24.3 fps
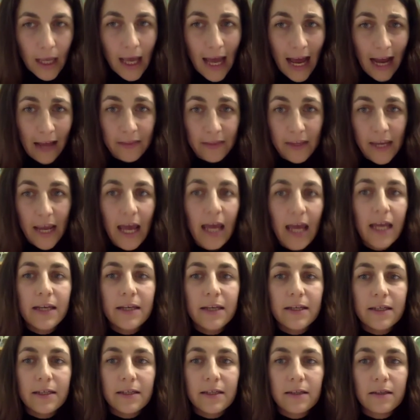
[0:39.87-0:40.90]
at the
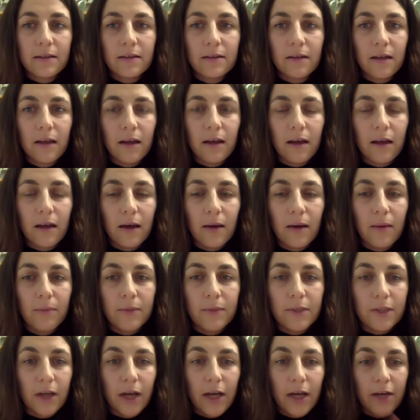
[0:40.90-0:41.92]
end um,
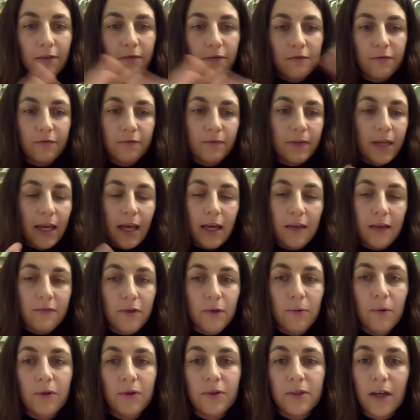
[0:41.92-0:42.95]
to kind of yeah if
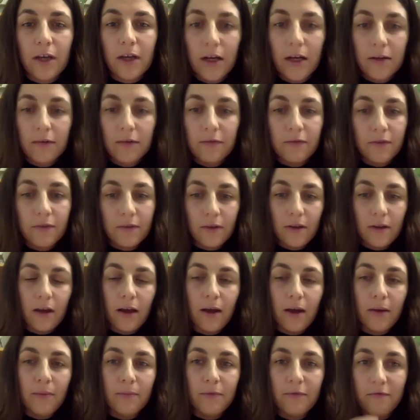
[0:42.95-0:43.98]
you want to kind of
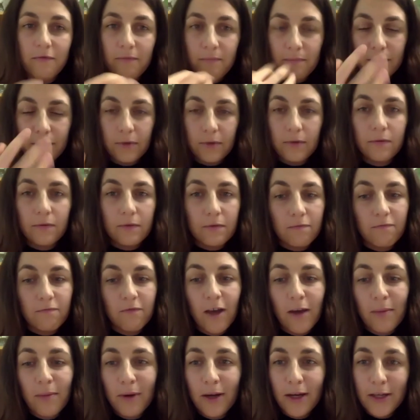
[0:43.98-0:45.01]
um,
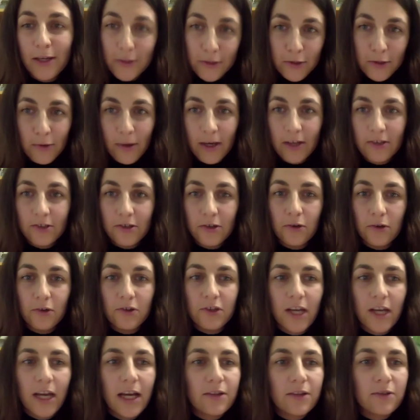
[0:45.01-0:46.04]
verbalize your question or
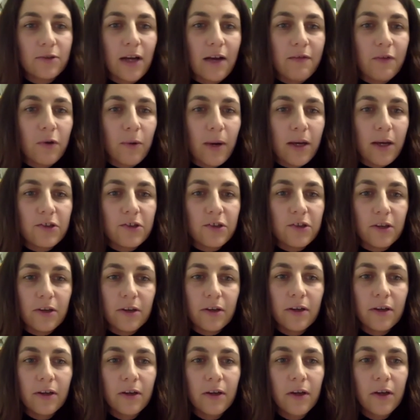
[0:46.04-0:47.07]
chat or have a
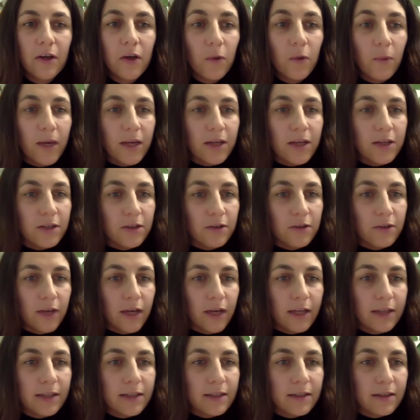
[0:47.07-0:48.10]
question we can do
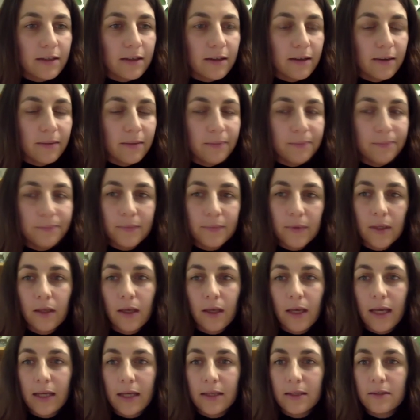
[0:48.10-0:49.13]
that
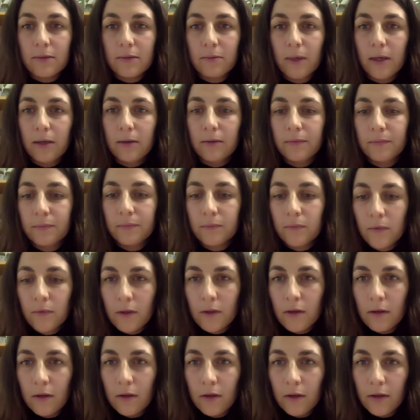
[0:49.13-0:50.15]
as well
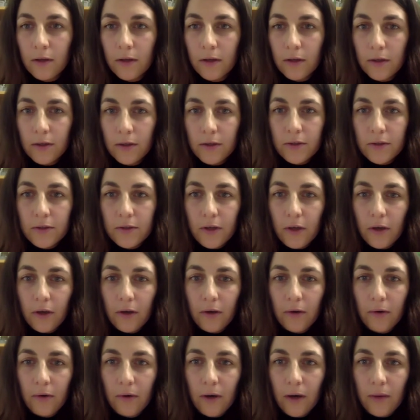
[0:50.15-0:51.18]

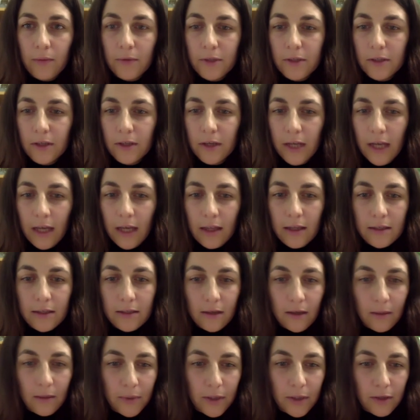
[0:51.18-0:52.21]
so i'm just going to get this
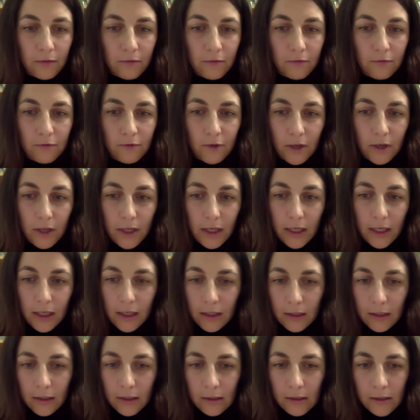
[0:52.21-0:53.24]
up and
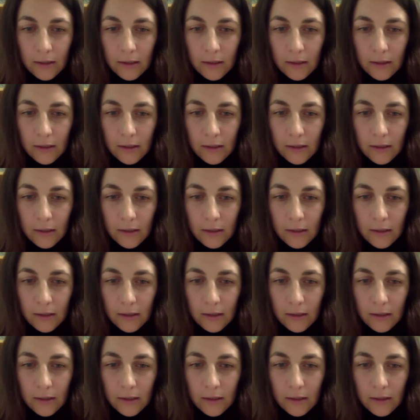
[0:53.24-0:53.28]
running